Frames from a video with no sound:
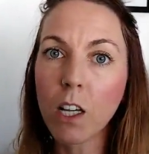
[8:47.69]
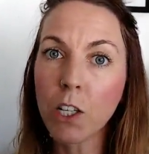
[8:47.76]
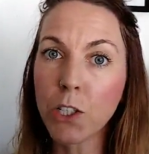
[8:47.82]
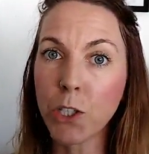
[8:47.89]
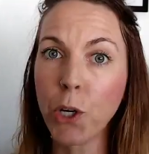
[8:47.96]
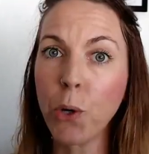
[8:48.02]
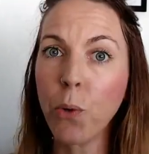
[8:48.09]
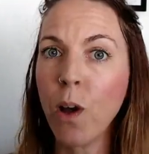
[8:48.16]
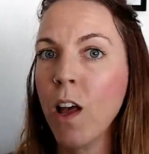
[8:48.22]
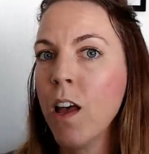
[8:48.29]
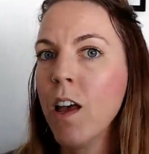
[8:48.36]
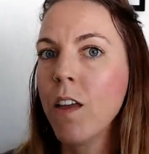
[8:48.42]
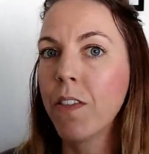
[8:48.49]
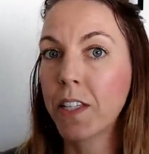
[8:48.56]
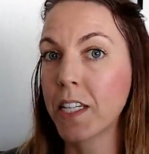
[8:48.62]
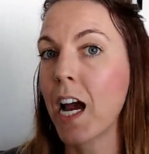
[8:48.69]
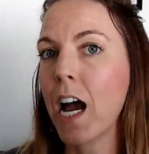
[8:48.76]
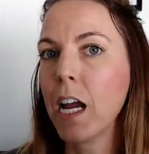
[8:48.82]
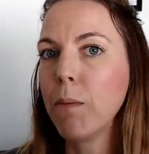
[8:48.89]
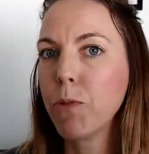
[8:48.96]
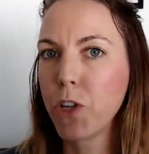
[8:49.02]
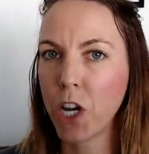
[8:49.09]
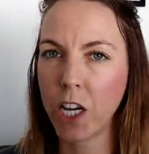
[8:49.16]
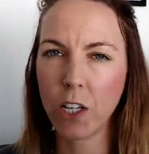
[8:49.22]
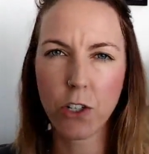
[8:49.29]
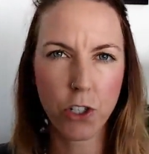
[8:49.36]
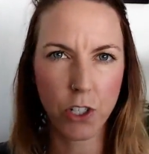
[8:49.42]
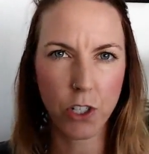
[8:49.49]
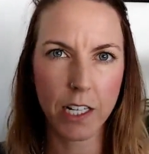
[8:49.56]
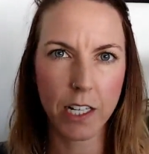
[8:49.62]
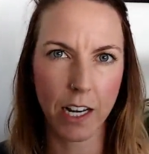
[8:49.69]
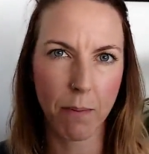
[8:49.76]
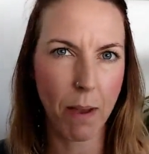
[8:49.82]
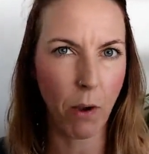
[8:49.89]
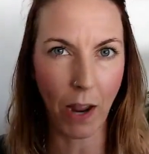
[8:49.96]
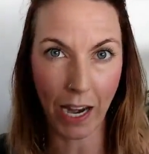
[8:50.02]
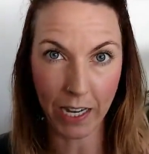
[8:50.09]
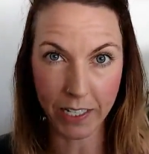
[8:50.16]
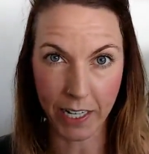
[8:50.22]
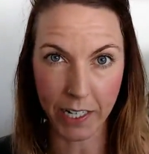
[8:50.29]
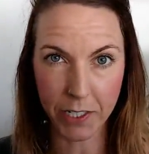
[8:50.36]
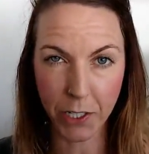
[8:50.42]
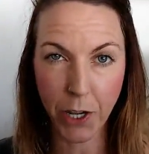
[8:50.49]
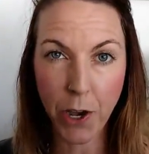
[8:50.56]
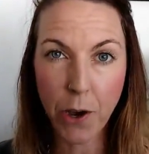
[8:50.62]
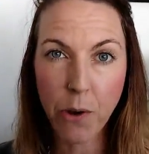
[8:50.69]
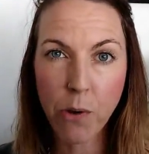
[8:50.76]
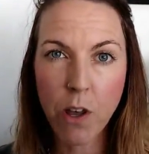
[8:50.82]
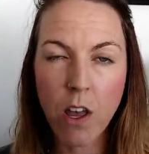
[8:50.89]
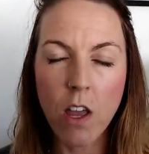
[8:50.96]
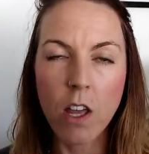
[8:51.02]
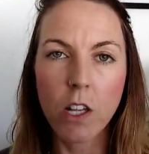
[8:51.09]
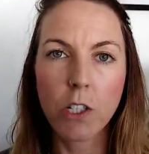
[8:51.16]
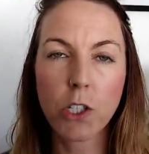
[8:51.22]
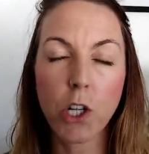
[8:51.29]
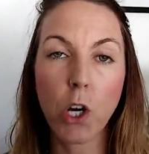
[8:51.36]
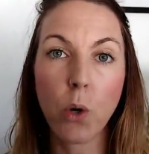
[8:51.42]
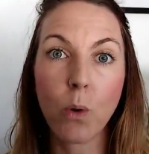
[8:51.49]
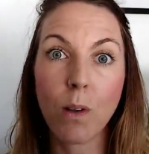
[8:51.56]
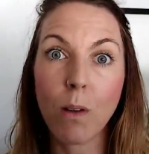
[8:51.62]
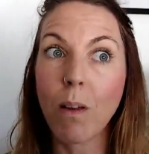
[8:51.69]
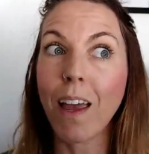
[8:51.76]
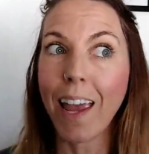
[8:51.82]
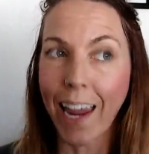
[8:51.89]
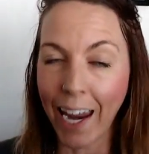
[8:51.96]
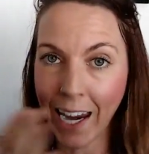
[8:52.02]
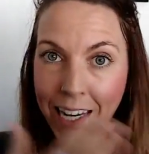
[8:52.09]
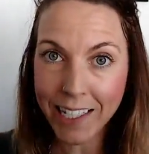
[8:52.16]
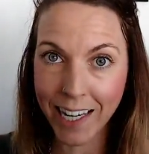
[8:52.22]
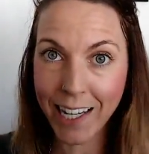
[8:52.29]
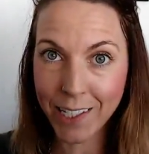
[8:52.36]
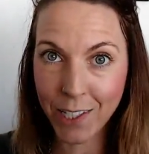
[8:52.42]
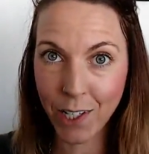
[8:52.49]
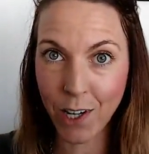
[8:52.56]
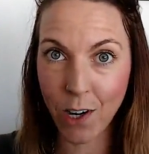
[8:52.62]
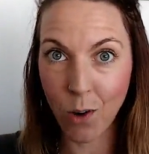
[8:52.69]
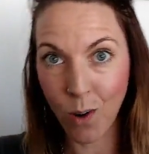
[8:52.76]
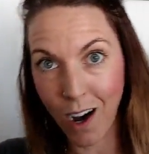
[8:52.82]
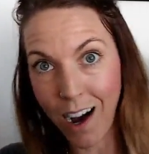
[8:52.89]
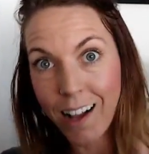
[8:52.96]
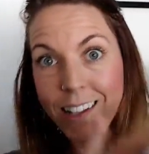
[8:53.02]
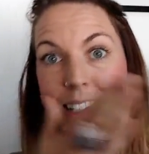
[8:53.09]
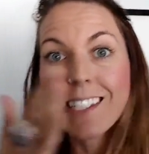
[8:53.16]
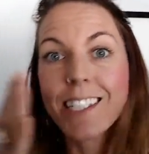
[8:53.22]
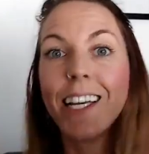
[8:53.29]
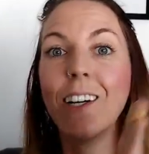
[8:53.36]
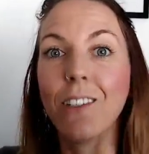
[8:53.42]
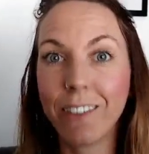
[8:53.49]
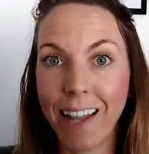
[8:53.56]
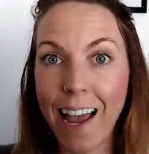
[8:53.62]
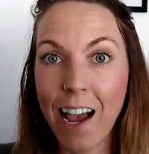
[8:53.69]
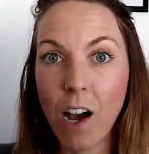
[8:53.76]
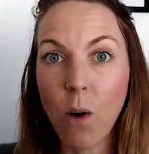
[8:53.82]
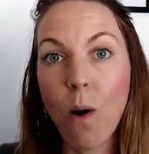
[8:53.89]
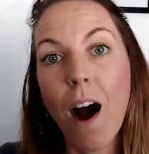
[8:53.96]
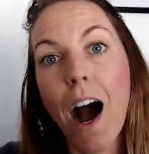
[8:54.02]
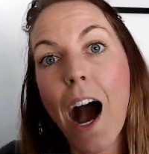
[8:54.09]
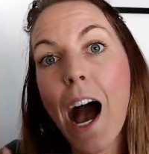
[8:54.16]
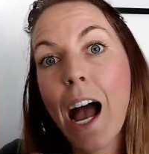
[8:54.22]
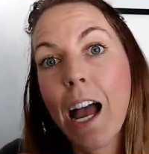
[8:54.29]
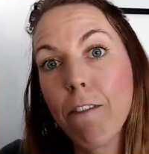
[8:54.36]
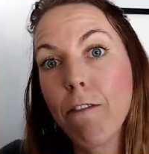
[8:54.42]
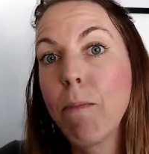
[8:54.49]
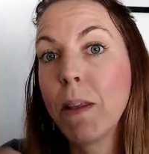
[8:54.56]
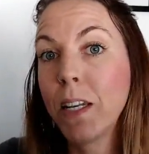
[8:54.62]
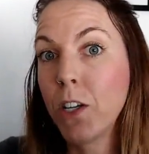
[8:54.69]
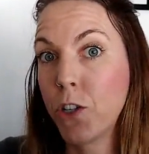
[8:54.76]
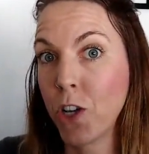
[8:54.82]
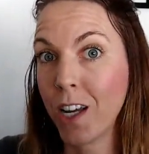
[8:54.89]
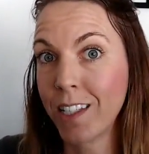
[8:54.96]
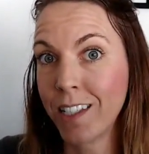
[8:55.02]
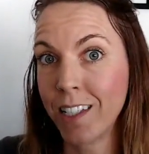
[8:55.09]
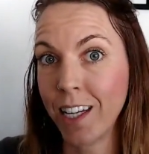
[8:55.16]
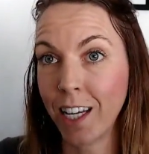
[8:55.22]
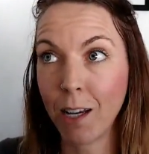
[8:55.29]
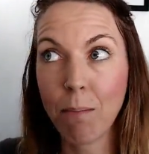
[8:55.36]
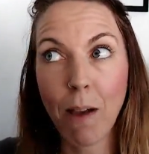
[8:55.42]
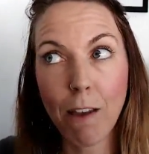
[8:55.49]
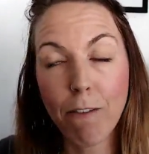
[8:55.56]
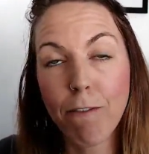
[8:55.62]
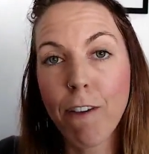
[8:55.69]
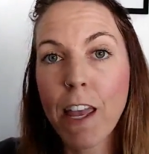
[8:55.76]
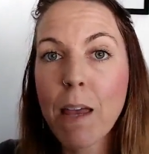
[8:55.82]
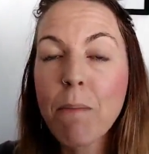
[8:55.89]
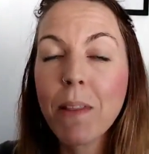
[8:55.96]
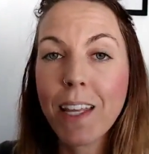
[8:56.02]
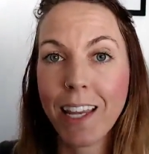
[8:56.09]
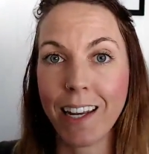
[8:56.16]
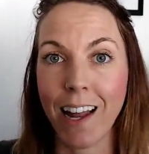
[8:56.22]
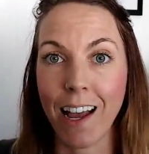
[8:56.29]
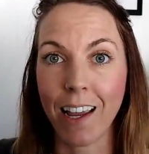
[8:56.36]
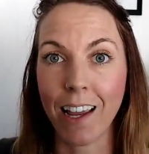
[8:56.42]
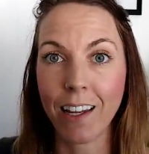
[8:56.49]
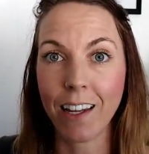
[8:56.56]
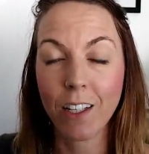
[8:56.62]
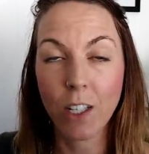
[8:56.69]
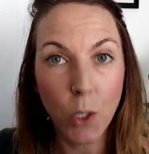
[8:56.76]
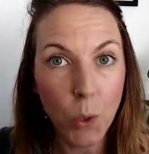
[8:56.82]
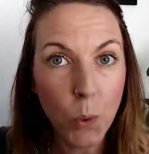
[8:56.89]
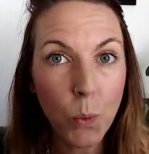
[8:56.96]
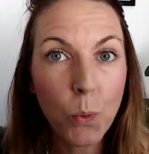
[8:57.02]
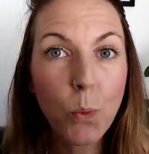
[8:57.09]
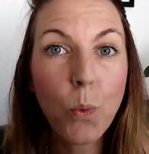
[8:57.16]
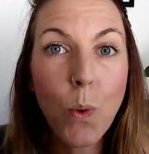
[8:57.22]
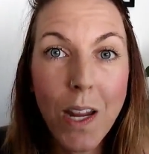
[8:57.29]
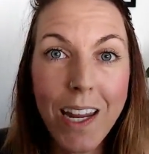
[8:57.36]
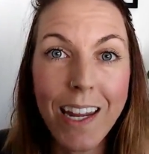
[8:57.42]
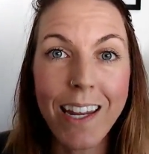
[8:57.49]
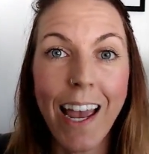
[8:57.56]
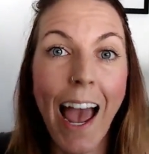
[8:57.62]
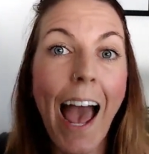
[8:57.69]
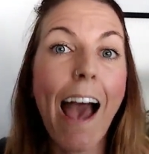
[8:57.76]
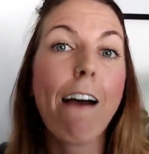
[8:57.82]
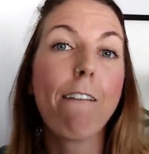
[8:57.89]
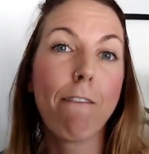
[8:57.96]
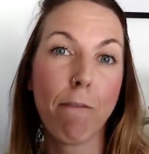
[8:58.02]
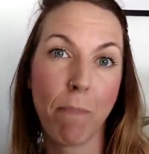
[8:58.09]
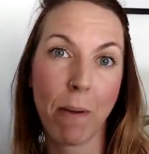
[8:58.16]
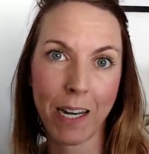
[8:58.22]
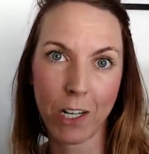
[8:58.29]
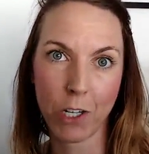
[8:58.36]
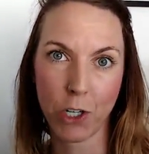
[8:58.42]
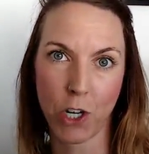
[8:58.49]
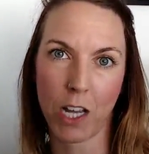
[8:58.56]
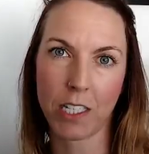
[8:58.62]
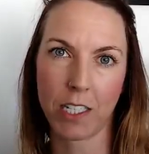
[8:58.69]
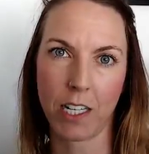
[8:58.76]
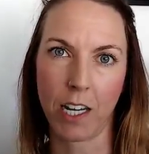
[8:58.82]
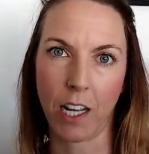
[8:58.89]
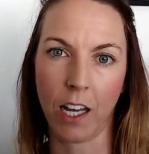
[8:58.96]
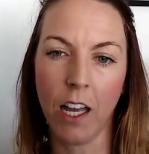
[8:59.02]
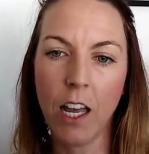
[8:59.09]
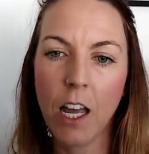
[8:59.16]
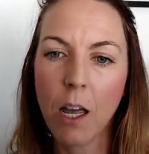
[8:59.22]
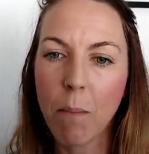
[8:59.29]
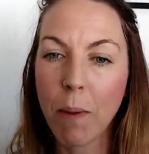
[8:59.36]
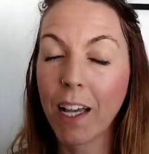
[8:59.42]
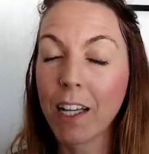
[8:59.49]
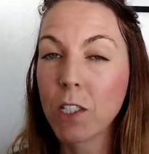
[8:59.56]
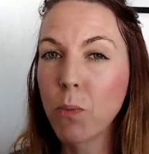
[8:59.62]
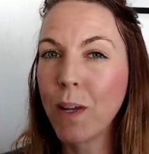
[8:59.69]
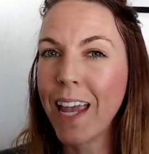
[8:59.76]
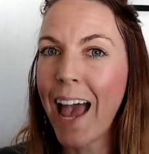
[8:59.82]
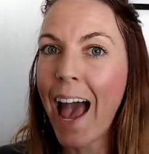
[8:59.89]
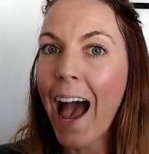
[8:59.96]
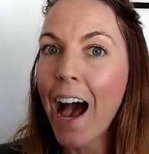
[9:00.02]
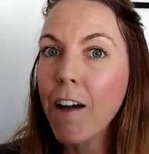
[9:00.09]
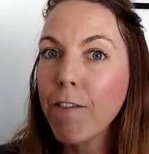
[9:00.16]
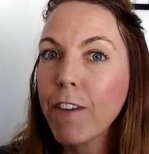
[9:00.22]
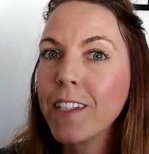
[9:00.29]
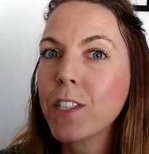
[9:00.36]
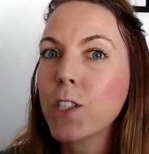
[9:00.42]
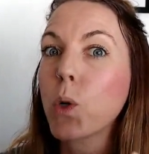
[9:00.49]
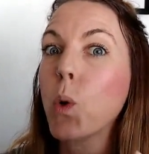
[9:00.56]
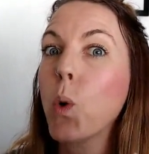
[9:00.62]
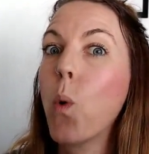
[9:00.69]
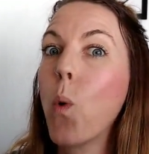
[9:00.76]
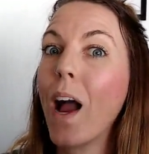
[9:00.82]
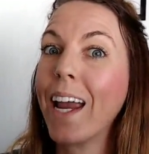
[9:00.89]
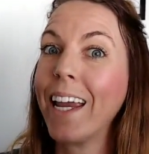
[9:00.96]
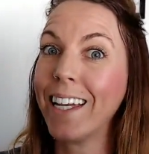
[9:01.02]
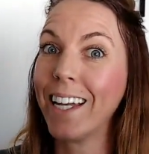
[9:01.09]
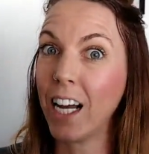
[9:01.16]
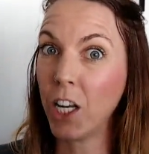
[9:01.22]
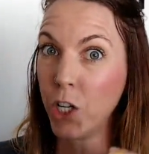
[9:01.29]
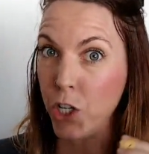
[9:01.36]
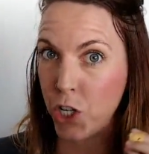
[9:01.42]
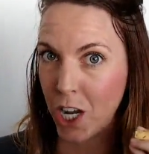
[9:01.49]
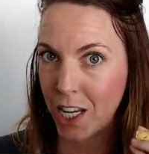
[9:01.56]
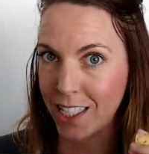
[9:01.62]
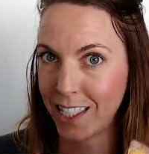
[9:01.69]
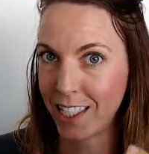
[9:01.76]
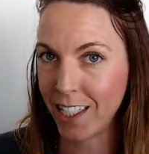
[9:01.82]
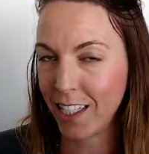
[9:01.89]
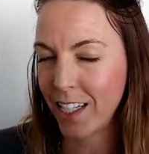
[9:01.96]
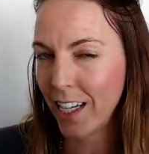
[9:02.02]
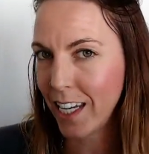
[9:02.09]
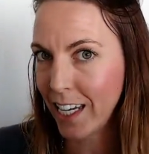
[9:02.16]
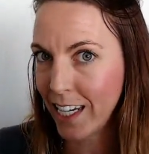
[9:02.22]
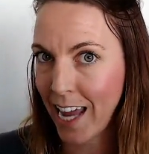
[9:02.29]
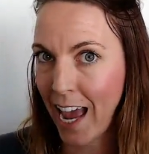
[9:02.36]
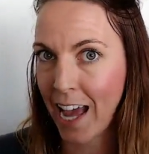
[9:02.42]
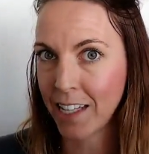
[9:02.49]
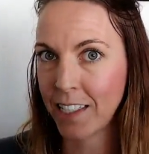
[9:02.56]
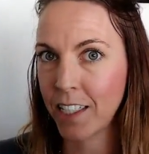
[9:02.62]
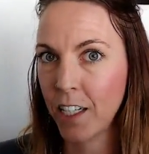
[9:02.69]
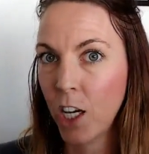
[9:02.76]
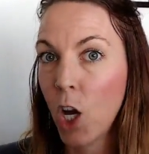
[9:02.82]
So the time changed, I said, about 8 days ago. So 8 days ago until now, I've been adjusting. My family and I, we have been adjusting because we haven't quite adjusted yet.